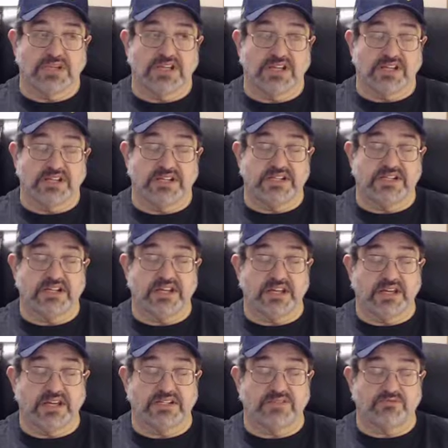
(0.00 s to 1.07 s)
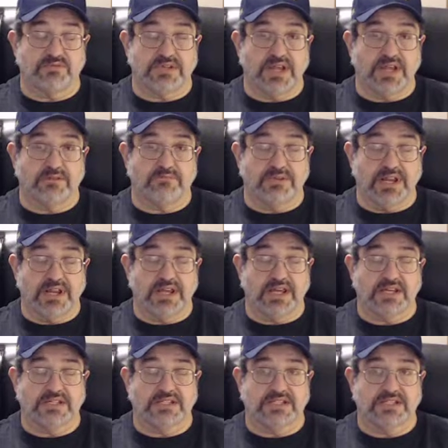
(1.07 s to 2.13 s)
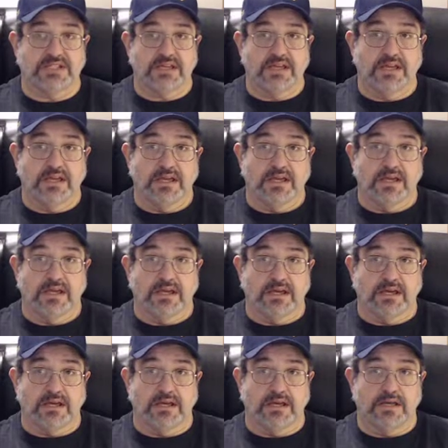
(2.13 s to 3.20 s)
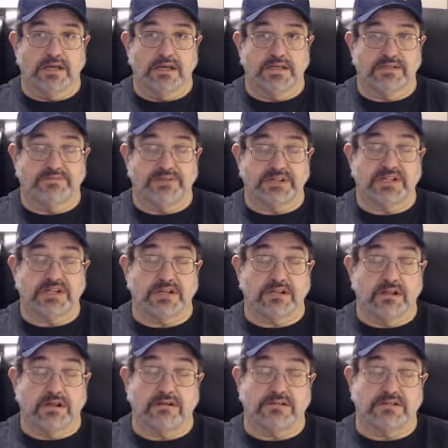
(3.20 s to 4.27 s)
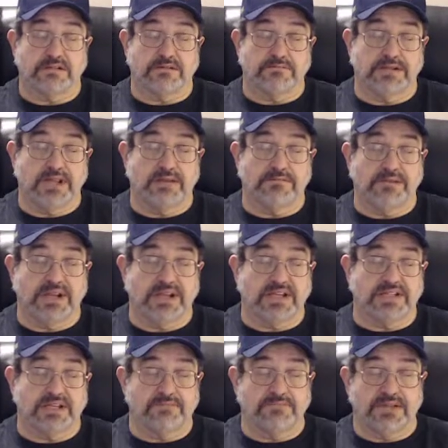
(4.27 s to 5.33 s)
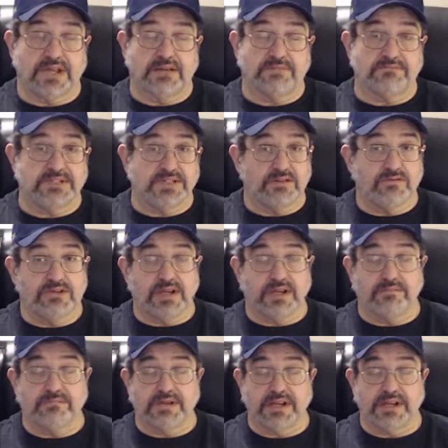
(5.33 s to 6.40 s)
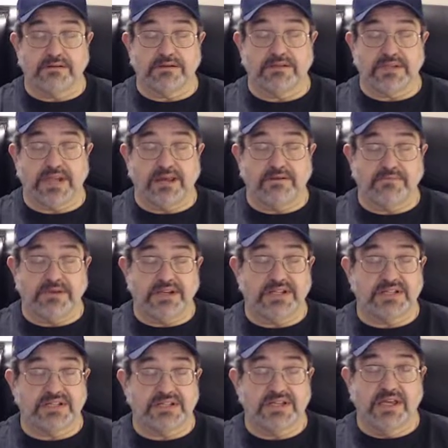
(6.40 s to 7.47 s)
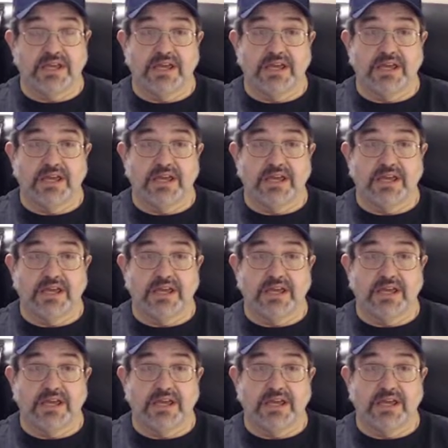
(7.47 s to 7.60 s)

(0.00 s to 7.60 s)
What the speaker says: condition, I guess, with diabetics, especially long-term diabetics. I'm type 2 diabetes.